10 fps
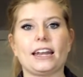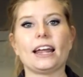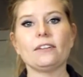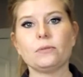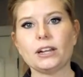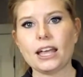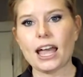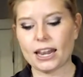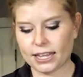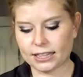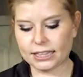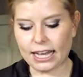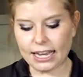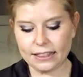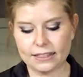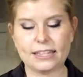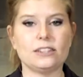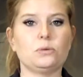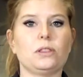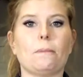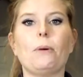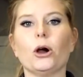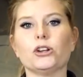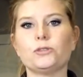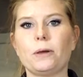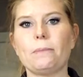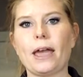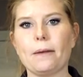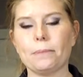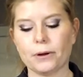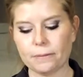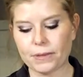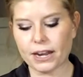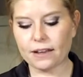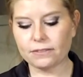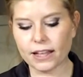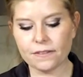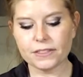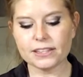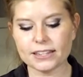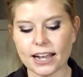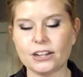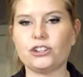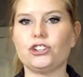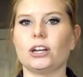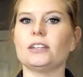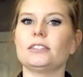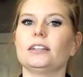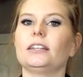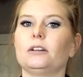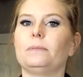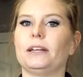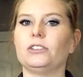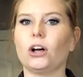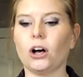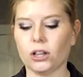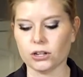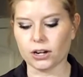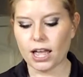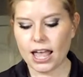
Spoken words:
And I've went ahead and lined this with a parchment paper, and I've left the sides just a little bit taller.